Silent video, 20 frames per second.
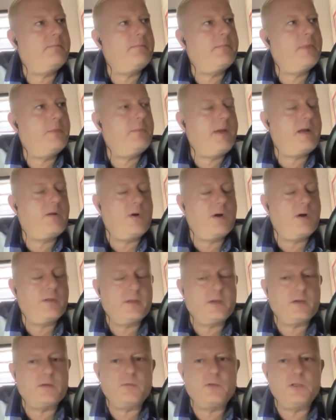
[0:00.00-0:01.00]
big one
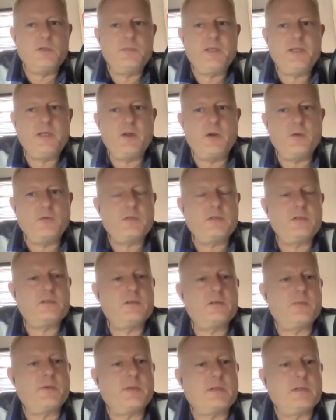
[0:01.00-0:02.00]
that will be
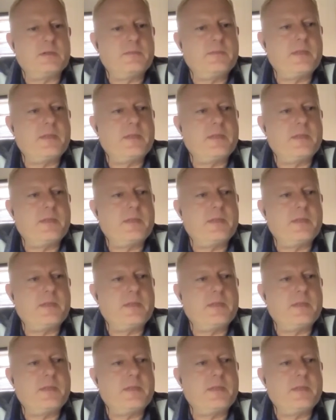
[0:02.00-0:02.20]
noticeable